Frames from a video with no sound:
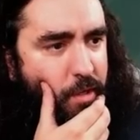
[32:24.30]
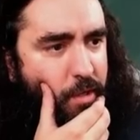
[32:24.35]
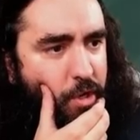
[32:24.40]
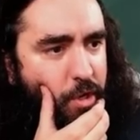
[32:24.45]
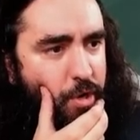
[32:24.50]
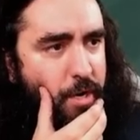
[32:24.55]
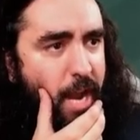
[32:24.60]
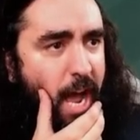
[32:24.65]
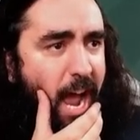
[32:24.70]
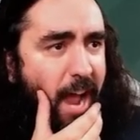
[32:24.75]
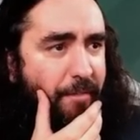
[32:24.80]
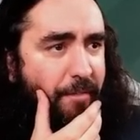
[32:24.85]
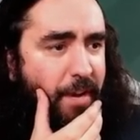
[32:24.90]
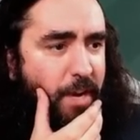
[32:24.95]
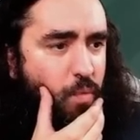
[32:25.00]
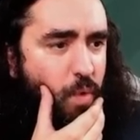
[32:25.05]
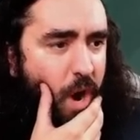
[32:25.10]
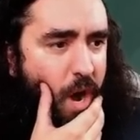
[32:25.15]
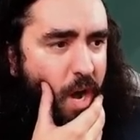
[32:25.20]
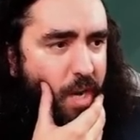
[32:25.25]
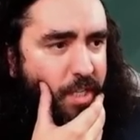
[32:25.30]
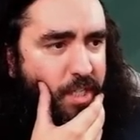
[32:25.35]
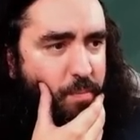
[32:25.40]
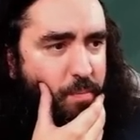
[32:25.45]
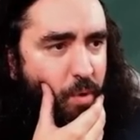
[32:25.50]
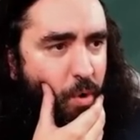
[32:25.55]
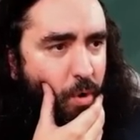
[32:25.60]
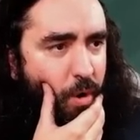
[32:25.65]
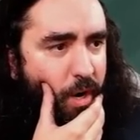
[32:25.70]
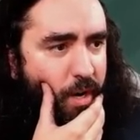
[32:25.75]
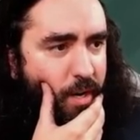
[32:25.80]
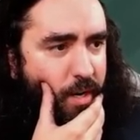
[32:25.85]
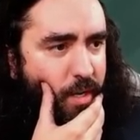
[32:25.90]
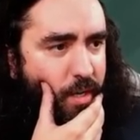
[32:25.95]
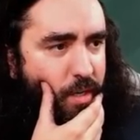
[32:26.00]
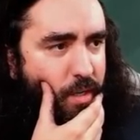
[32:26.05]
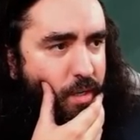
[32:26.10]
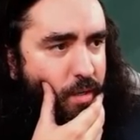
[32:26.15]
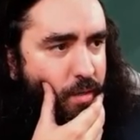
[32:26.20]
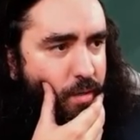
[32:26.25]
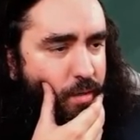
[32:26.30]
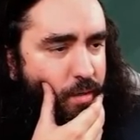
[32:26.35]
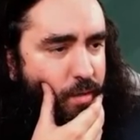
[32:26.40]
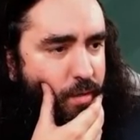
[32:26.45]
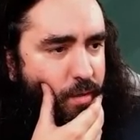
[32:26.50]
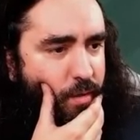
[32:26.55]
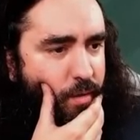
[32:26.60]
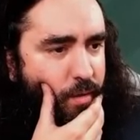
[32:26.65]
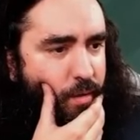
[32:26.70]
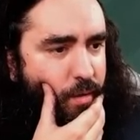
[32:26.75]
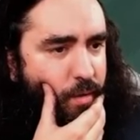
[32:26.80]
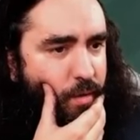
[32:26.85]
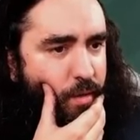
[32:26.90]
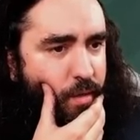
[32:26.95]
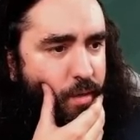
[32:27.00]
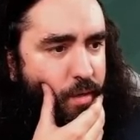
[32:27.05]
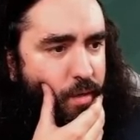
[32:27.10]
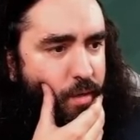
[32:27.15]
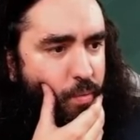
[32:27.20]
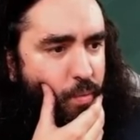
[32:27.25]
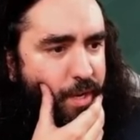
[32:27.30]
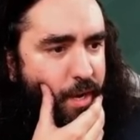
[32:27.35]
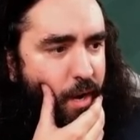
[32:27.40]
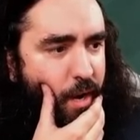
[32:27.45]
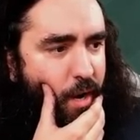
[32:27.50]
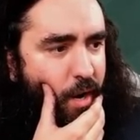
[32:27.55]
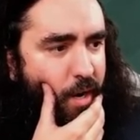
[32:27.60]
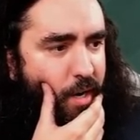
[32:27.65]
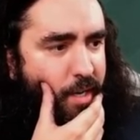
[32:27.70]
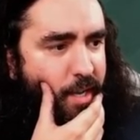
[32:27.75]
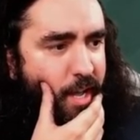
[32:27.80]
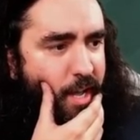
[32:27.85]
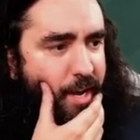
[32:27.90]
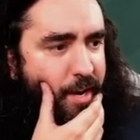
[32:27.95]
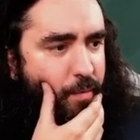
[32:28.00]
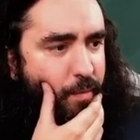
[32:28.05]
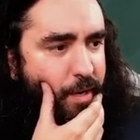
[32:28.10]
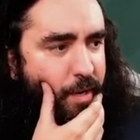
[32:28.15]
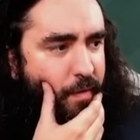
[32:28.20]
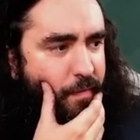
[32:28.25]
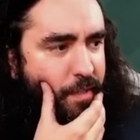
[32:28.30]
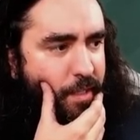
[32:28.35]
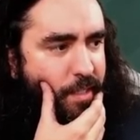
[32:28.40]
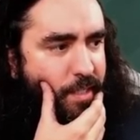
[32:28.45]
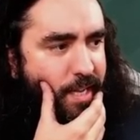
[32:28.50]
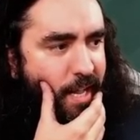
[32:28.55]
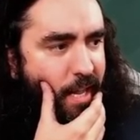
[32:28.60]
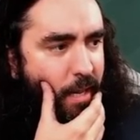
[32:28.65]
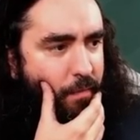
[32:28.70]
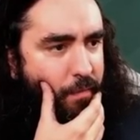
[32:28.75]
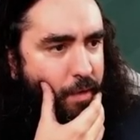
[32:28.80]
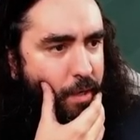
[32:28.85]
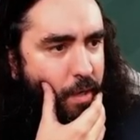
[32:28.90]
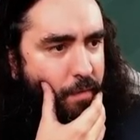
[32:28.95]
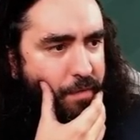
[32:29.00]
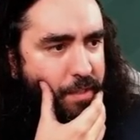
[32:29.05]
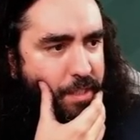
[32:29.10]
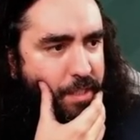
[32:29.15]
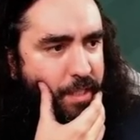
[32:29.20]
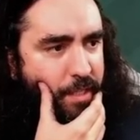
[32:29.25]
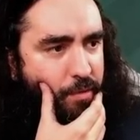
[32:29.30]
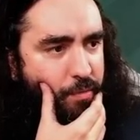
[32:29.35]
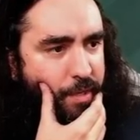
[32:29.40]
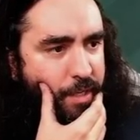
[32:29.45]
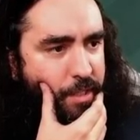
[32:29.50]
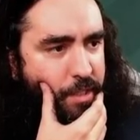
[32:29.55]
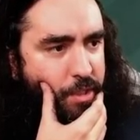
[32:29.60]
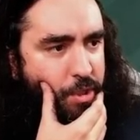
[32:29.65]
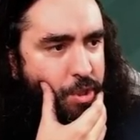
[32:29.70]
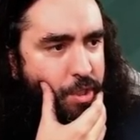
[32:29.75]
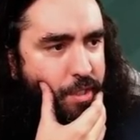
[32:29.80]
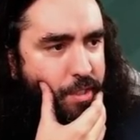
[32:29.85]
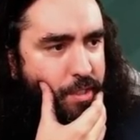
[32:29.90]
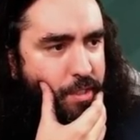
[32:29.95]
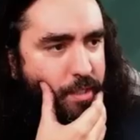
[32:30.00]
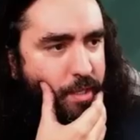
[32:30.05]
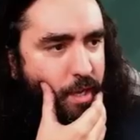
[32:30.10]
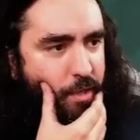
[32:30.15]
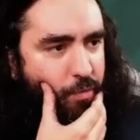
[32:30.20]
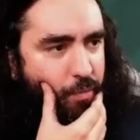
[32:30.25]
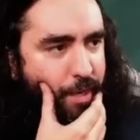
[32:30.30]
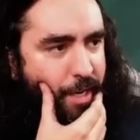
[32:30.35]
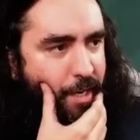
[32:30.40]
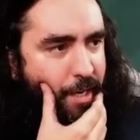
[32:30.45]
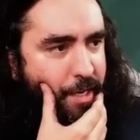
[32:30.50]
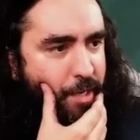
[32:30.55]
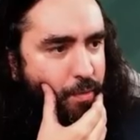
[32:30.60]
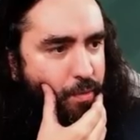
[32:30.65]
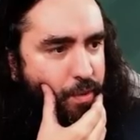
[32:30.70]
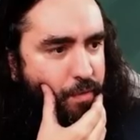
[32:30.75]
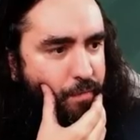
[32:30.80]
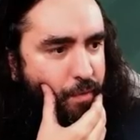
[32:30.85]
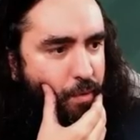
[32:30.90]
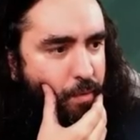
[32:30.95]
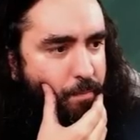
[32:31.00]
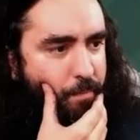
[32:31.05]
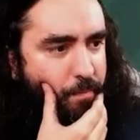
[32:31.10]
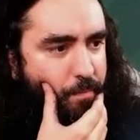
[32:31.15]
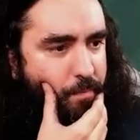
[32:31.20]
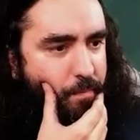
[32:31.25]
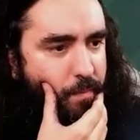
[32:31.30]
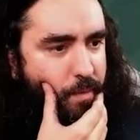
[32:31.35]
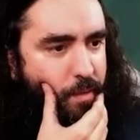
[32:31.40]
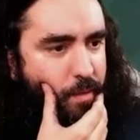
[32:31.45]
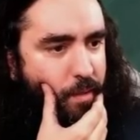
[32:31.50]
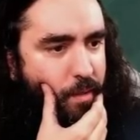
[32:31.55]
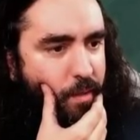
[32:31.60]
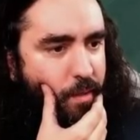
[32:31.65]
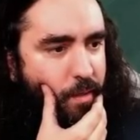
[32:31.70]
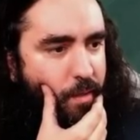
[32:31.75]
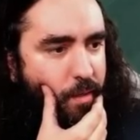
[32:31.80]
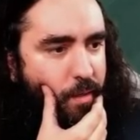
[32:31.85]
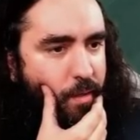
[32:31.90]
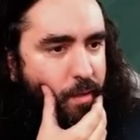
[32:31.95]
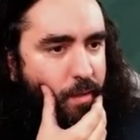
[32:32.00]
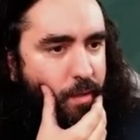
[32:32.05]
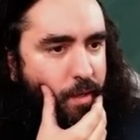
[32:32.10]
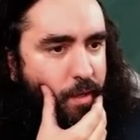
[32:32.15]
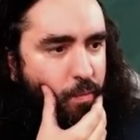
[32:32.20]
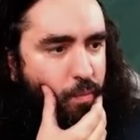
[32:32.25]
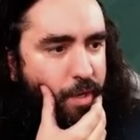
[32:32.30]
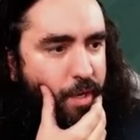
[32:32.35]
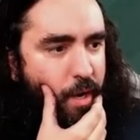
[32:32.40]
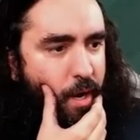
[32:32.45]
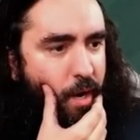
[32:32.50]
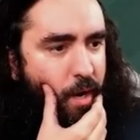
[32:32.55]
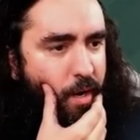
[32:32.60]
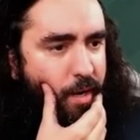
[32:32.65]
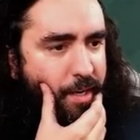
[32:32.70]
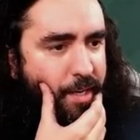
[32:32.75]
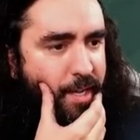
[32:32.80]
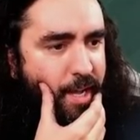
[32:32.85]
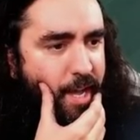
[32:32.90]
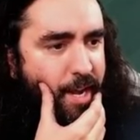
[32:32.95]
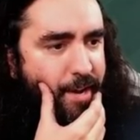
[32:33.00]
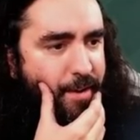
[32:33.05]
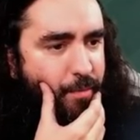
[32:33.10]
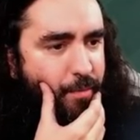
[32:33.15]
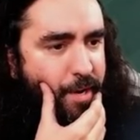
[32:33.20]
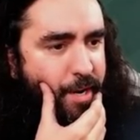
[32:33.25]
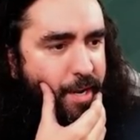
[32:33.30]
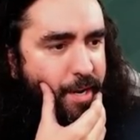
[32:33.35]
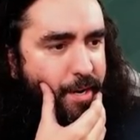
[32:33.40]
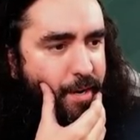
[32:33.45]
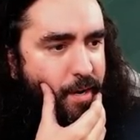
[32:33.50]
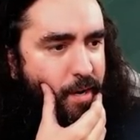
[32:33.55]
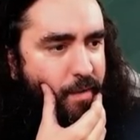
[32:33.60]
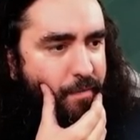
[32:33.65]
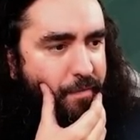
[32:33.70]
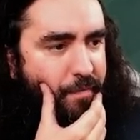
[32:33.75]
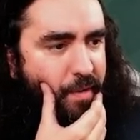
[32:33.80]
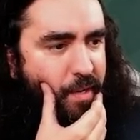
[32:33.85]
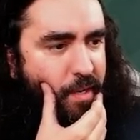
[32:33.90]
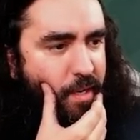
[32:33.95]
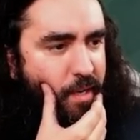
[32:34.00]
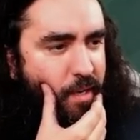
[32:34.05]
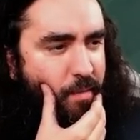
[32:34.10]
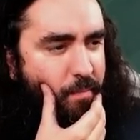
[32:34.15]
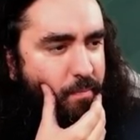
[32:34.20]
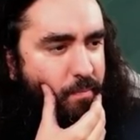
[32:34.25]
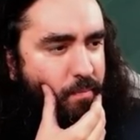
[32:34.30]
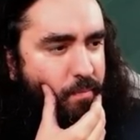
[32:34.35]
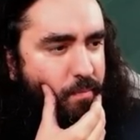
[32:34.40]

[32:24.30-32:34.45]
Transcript: Conniving once more. Uh, we are getting rid of the Delver of Secrets, just not really useful. And we are getting rid of... Uh...